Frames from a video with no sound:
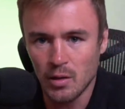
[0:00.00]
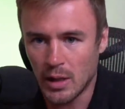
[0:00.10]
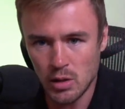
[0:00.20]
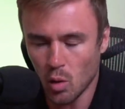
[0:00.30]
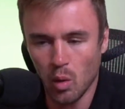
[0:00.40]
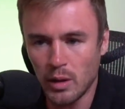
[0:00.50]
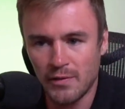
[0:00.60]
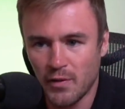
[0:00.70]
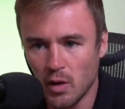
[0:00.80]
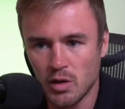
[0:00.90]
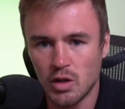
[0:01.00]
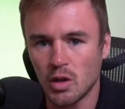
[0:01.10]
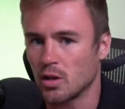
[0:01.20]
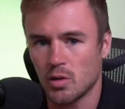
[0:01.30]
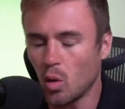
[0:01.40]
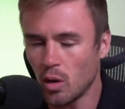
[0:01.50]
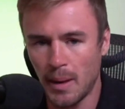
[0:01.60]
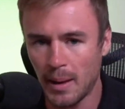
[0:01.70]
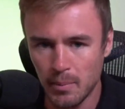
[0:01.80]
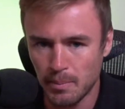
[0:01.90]
That's all they're focusing on. It's all
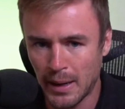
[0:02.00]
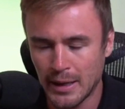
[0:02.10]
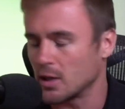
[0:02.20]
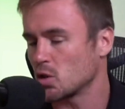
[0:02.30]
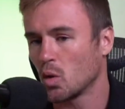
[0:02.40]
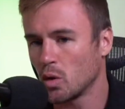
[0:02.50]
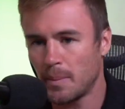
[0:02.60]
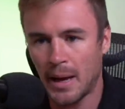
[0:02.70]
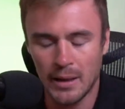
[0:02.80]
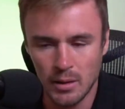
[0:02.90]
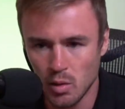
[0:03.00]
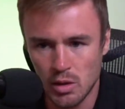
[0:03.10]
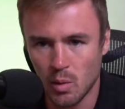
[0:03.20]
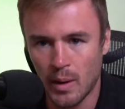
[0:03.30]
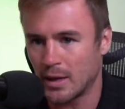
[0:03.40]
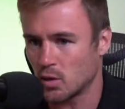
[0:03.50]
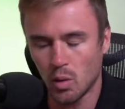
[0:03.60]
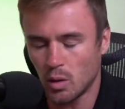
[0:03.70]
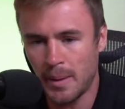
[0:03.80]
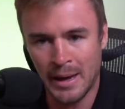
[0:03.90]
about money. It's all about losing weight. It's
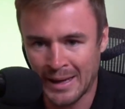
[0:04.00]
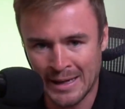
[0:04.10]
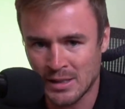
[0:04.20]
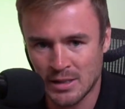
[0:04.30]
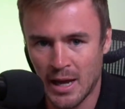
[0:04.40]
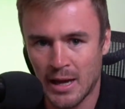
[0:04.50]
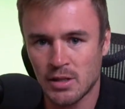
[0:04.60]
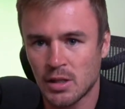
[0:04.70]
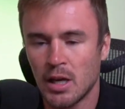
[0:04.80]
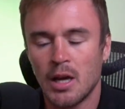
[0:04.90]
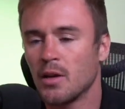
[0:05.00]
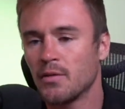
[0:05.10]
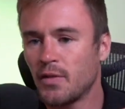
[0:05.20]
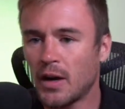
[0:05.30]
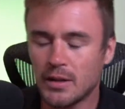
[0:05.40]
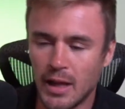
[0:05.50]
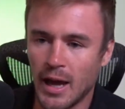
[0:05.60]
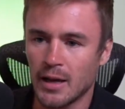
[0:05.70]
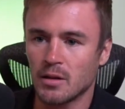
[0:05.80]
all about getting sex. Fuck that.